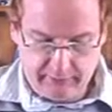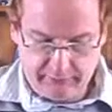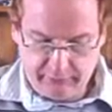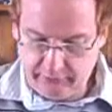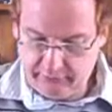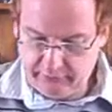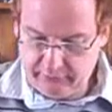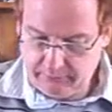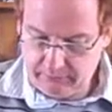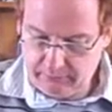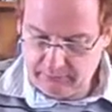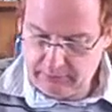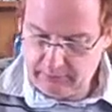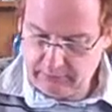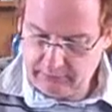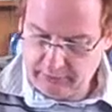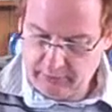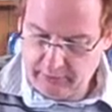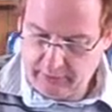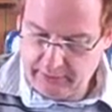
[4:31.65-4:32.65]
I've got some
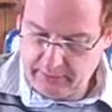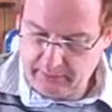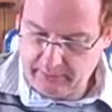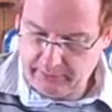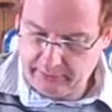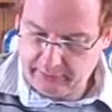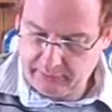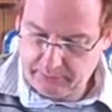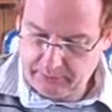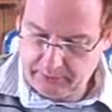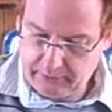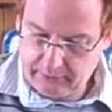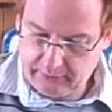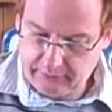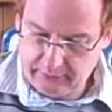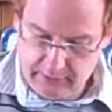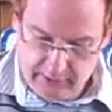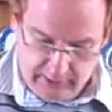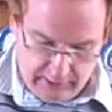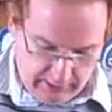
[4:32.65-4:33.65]
little tiny ones because